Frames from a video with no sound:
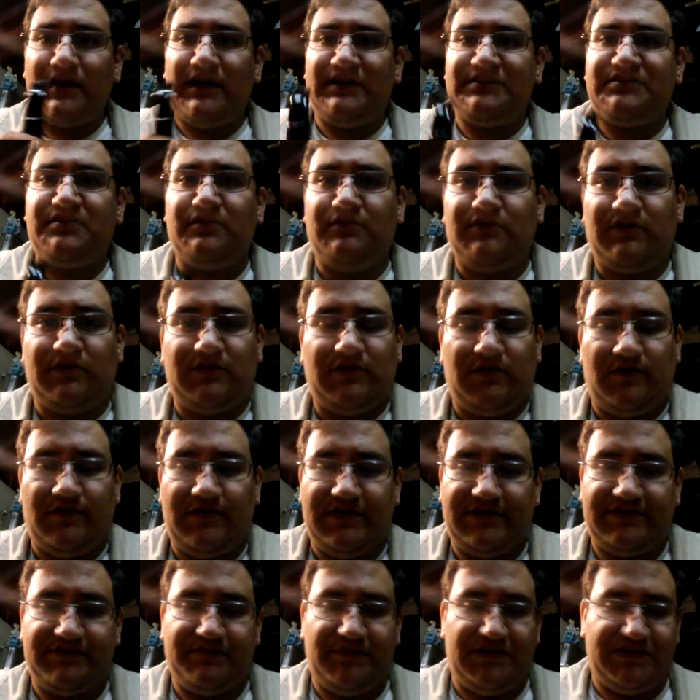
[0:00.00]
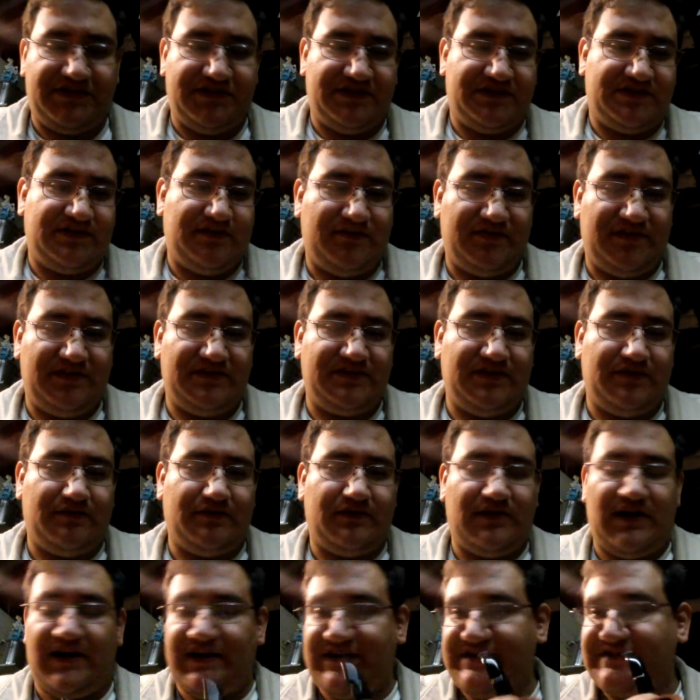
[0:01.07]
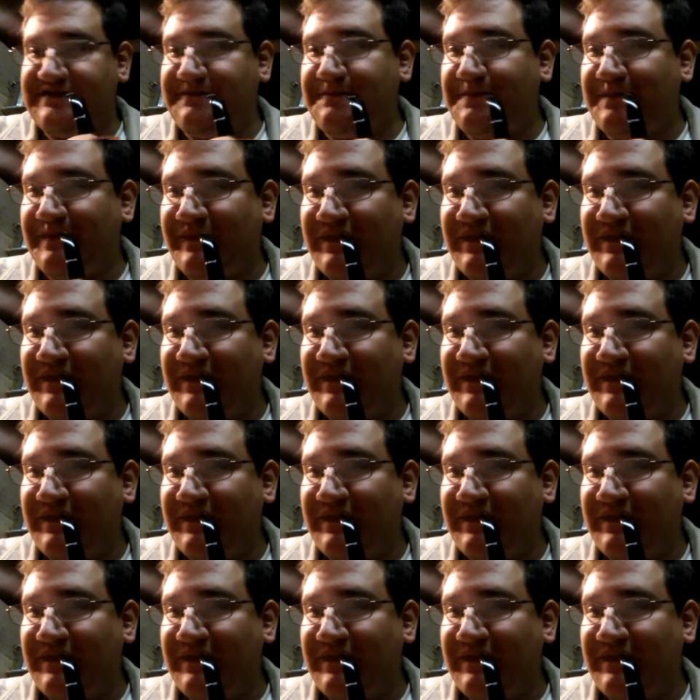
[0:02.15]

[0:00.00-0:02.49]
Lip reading: I still don't know as much as some of these other guys,